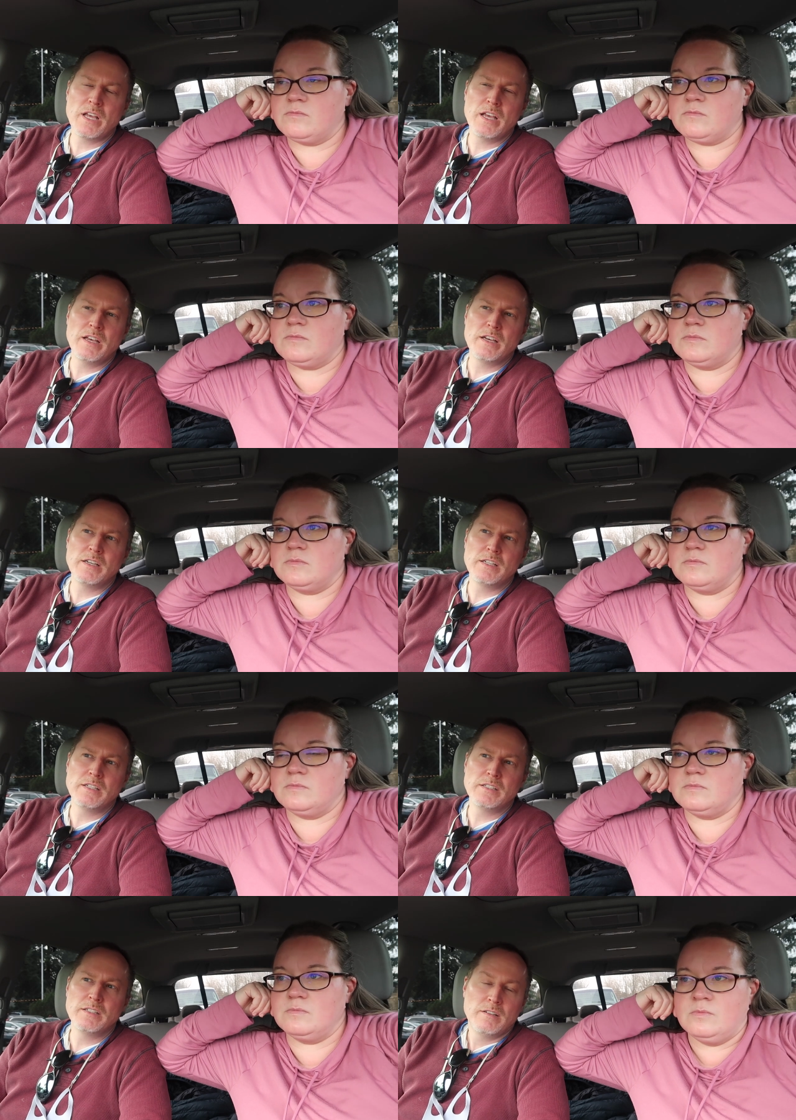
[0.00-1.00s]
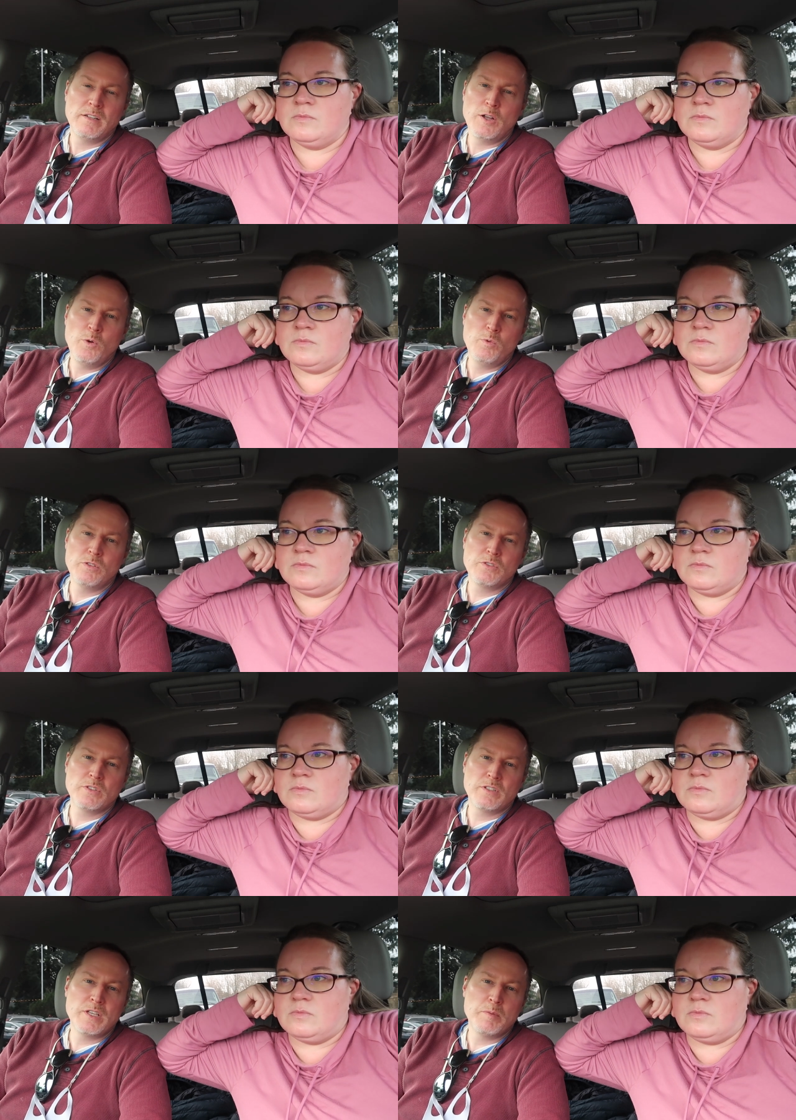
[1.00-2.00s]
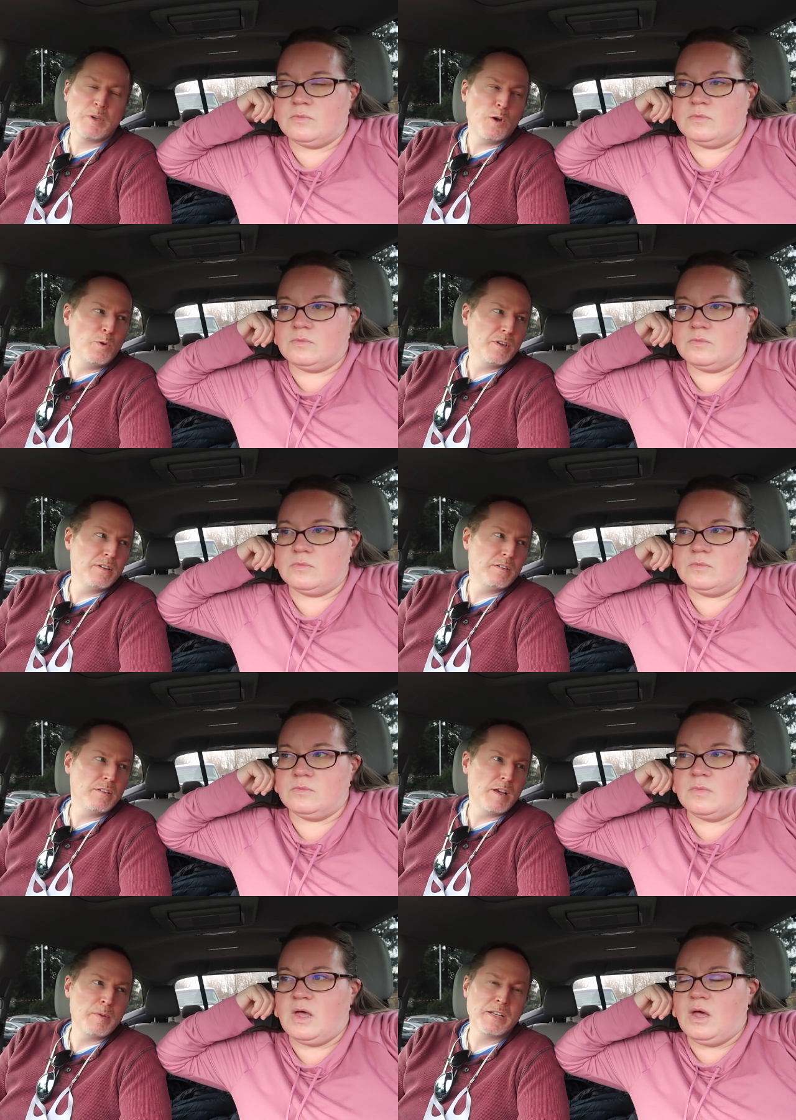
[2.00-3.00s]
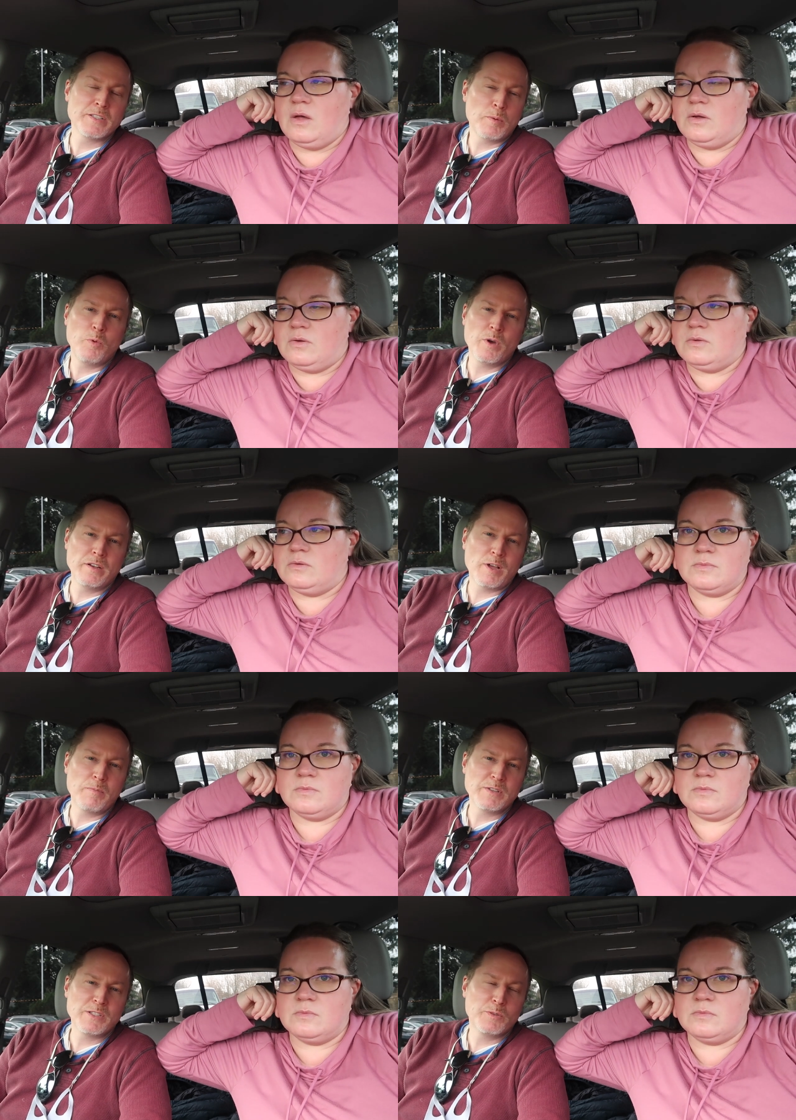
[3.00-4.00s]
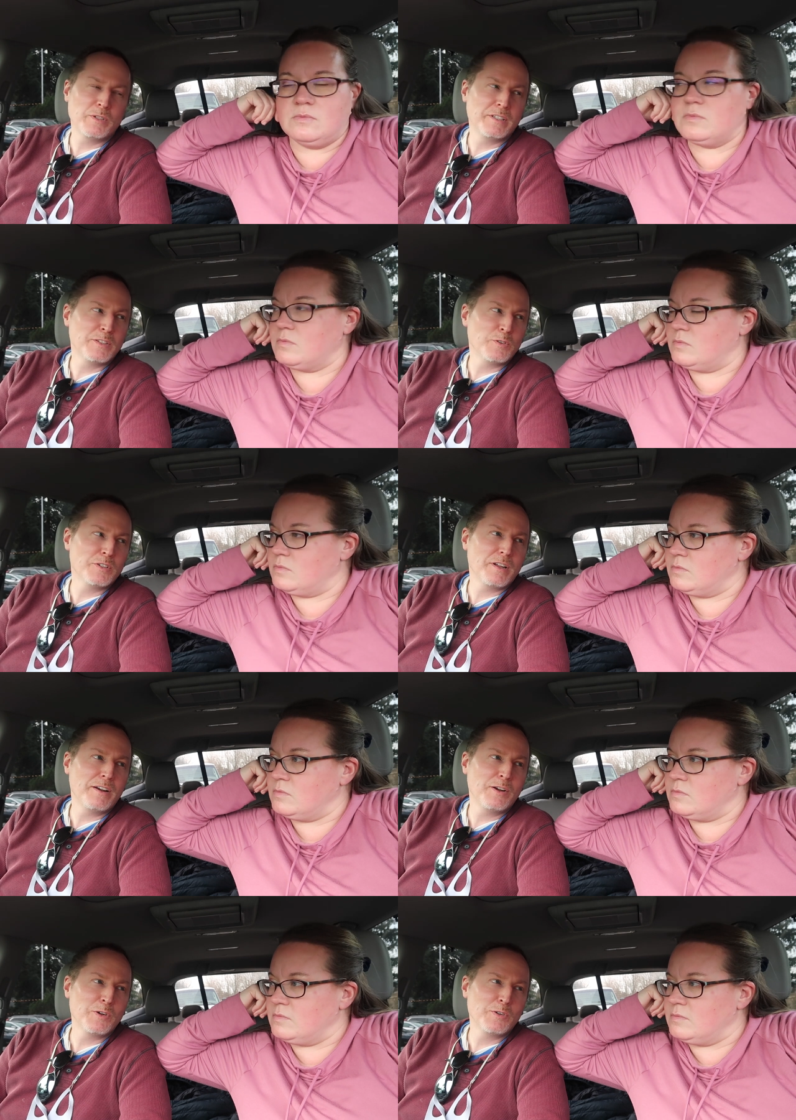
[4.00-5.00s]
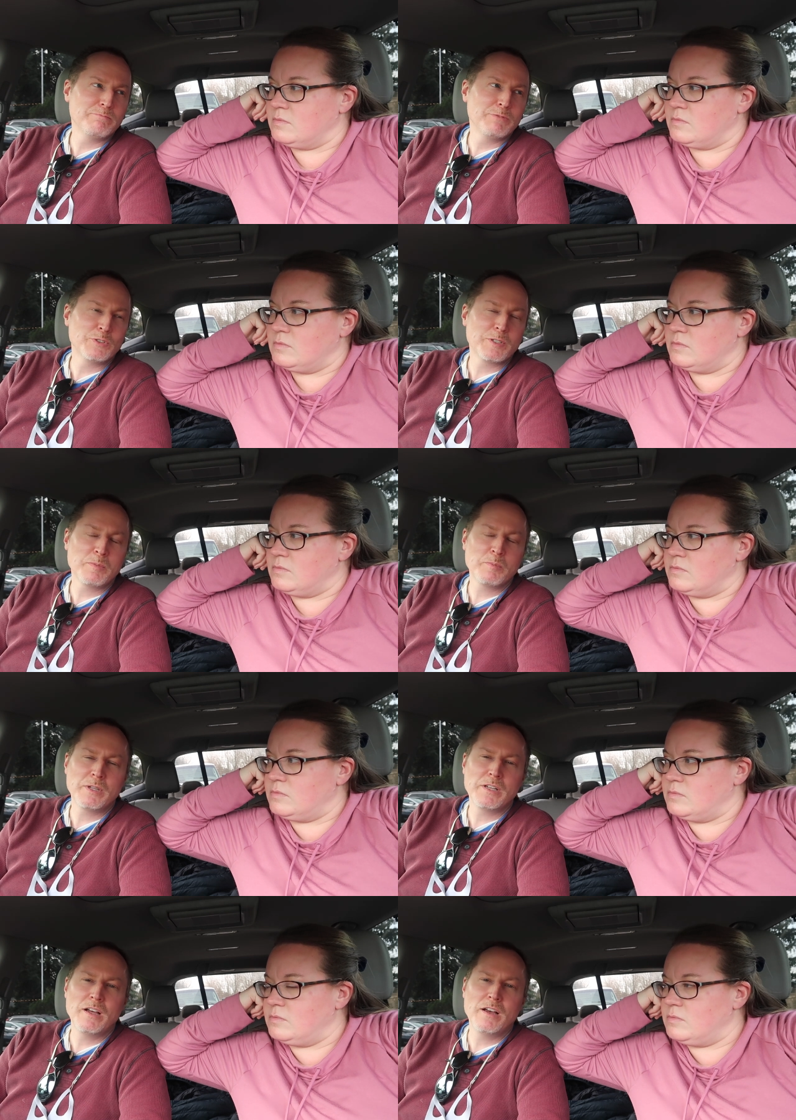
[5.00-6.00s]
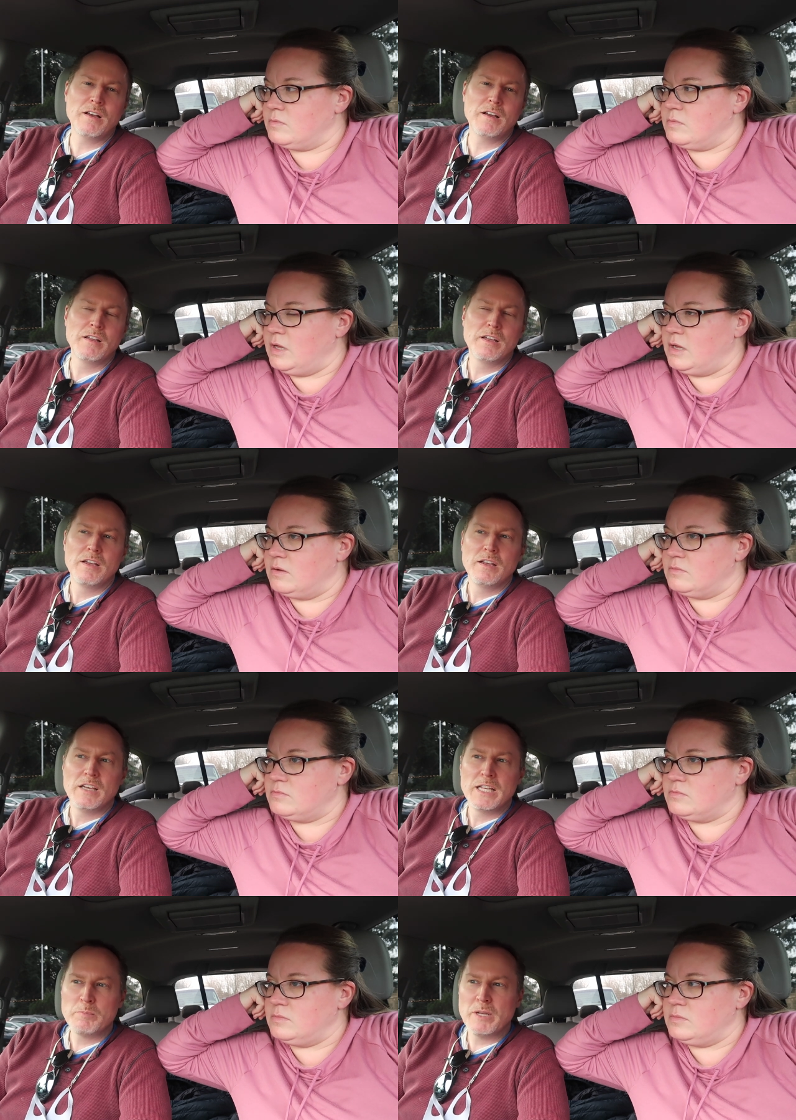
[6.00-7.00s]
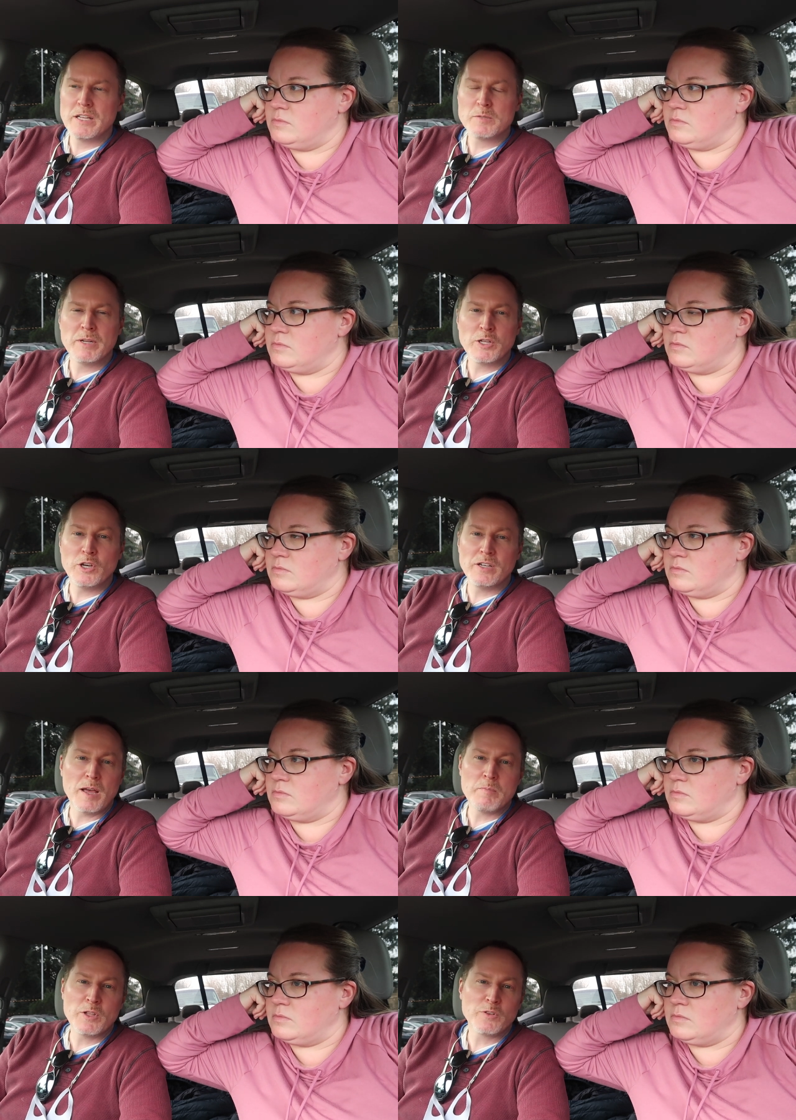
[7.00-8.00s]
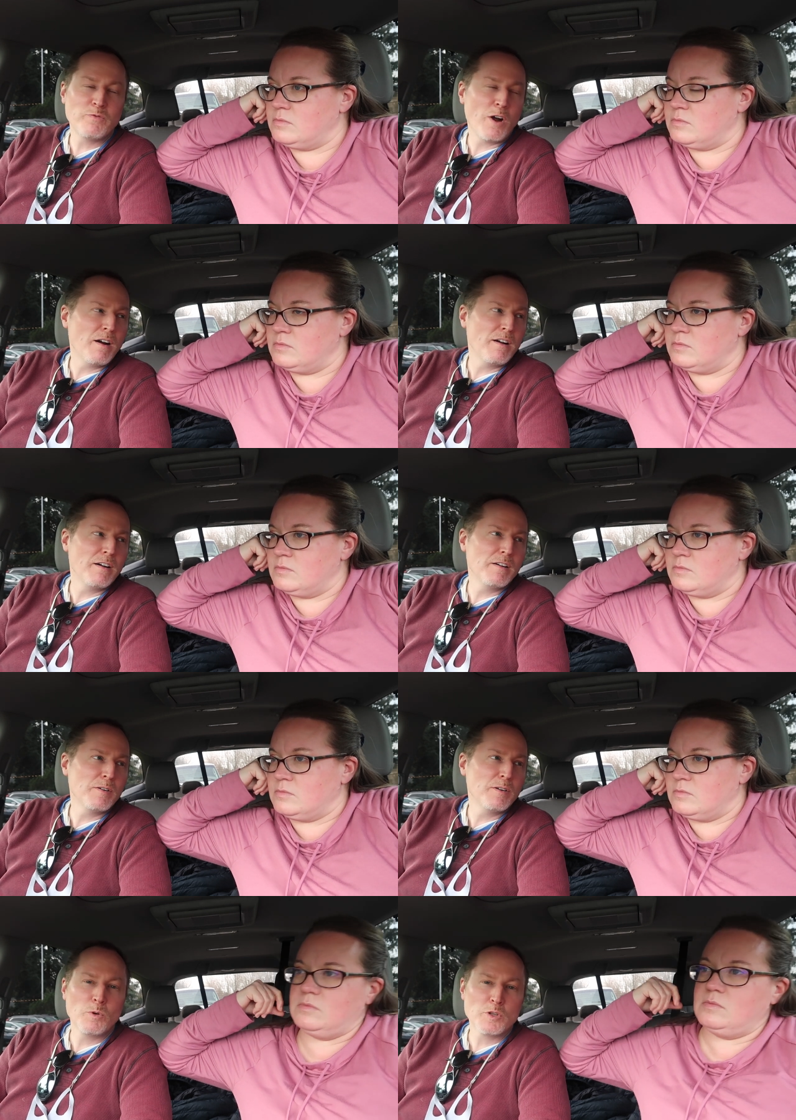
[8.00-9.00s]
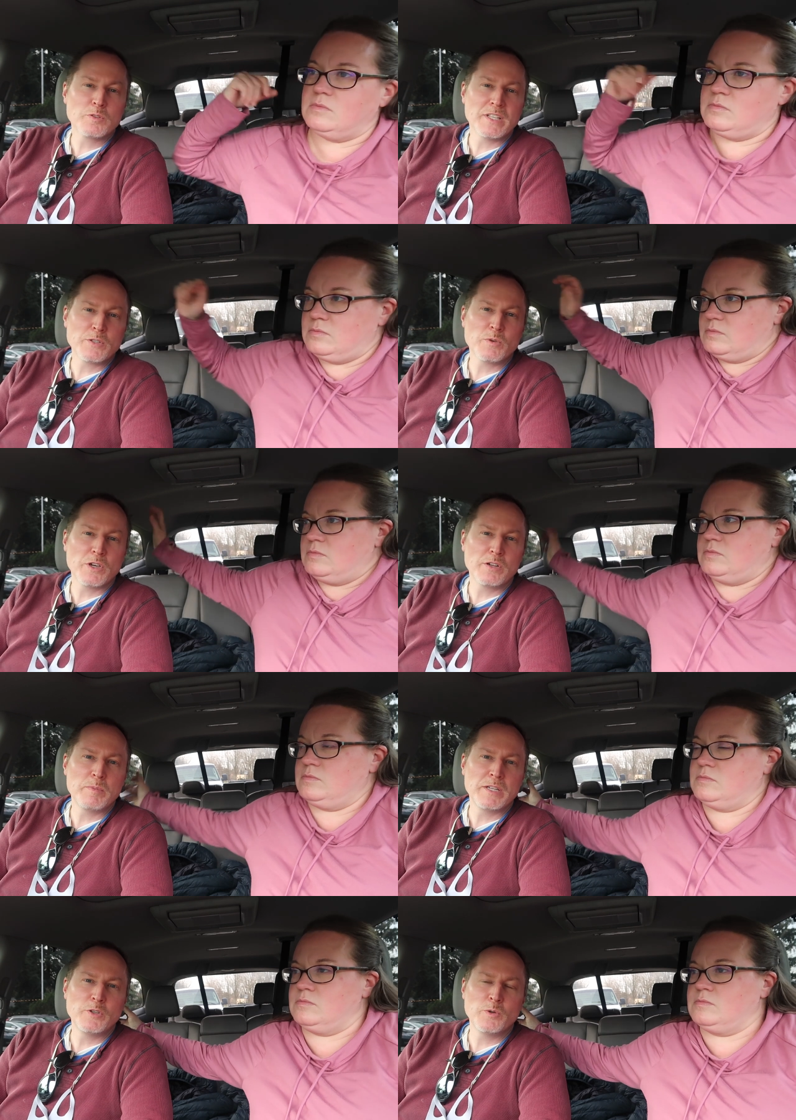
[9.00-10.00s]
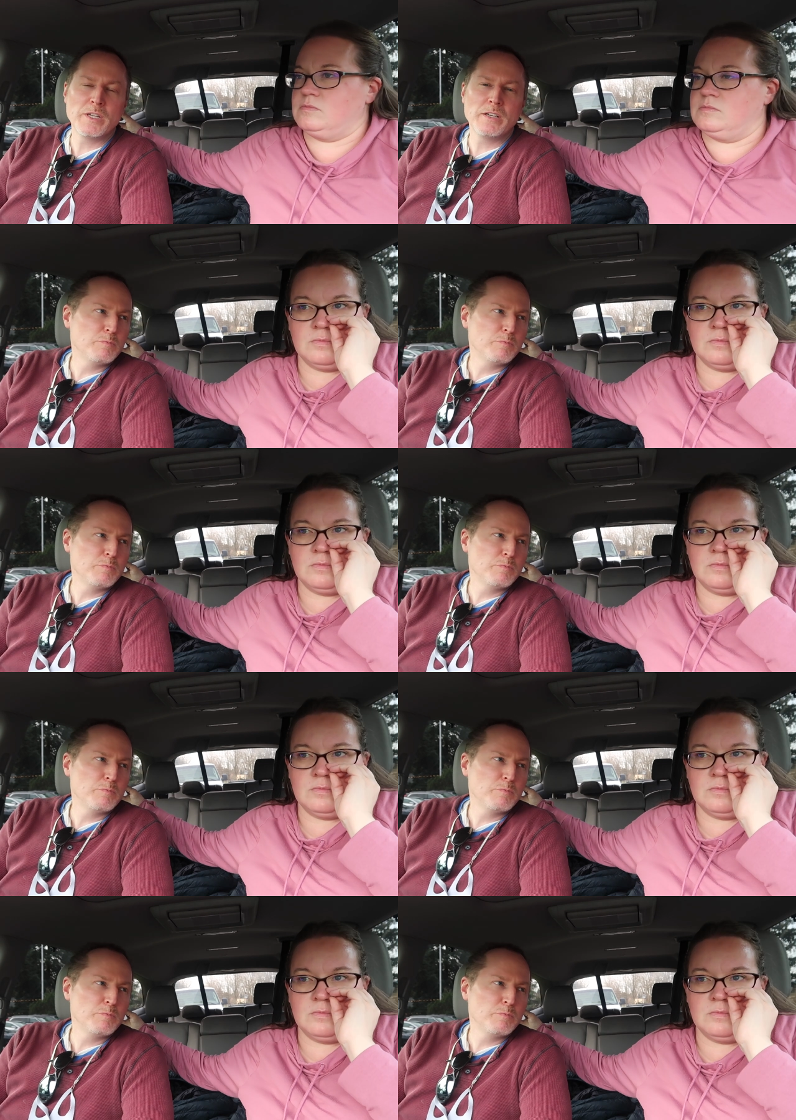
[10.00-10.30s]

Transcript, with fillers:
Speaker 1: and you know, we'll keep going. I mean, at some point, obviously, we need to retire or do something. But uh, yeah, it's been it's been good. I mean, there's far worse things we could have been doing.